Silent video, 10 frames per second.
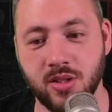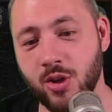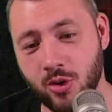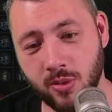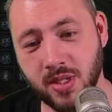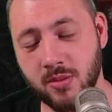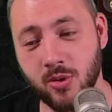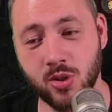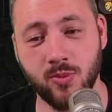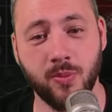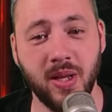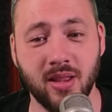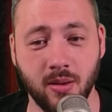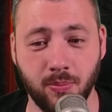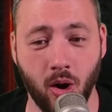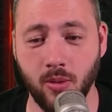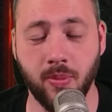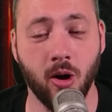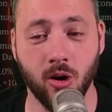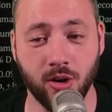So your Corpse Explosion would be in the
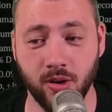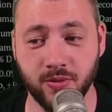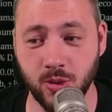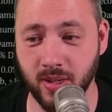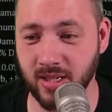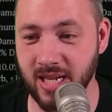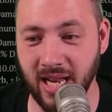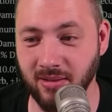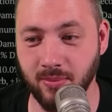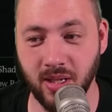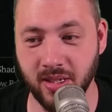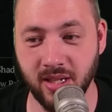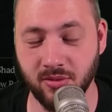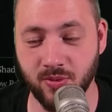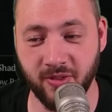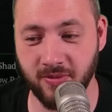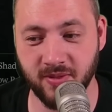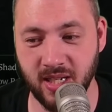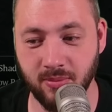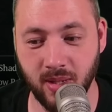ballpark of doing 10 million,
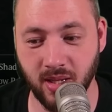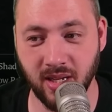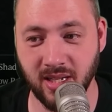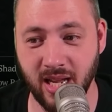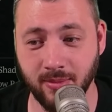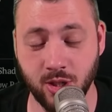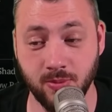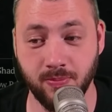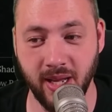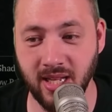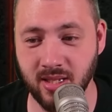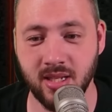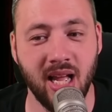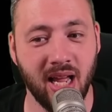15 million damage base.